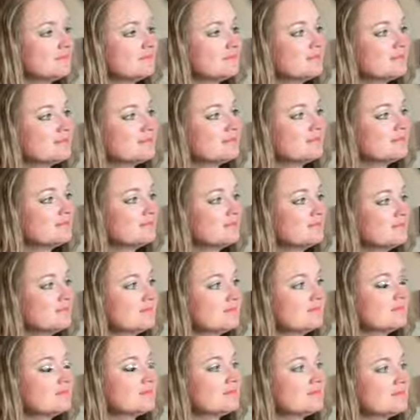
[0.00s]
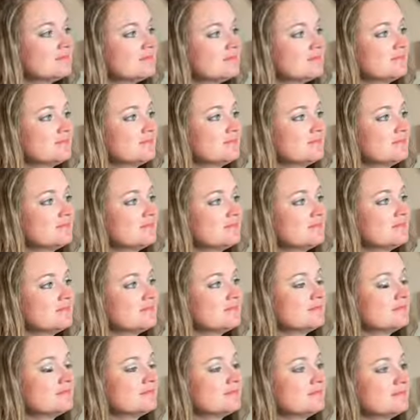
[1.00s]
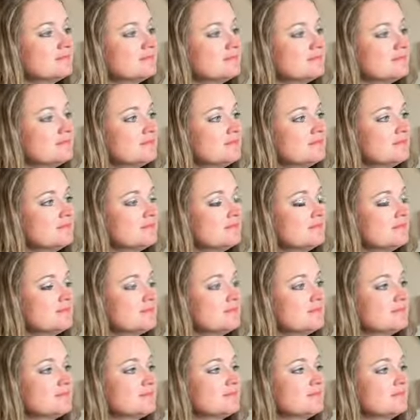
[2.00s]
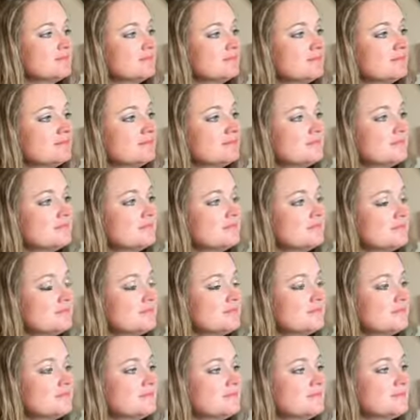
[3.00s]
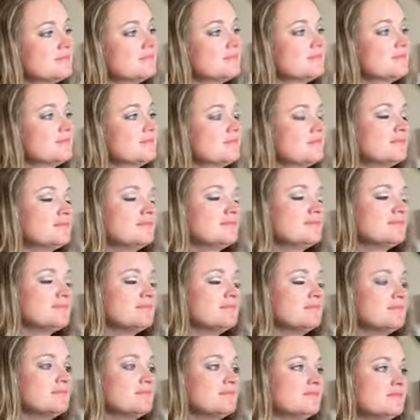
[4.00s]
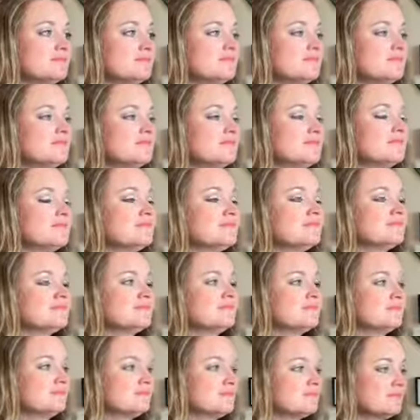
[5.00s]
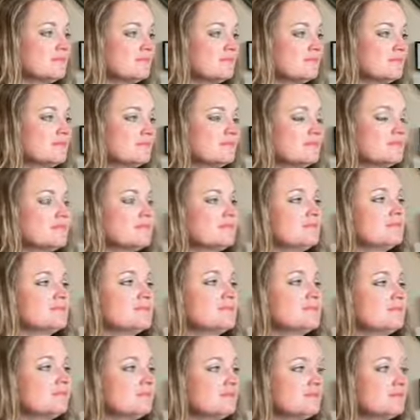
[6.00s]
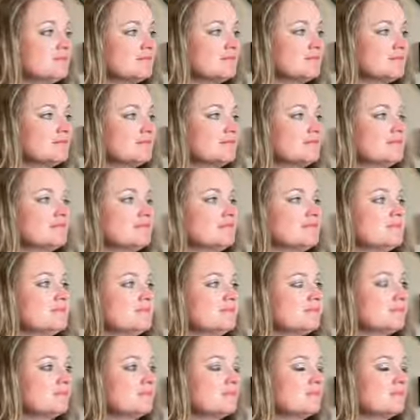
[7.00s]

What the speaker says: (silent)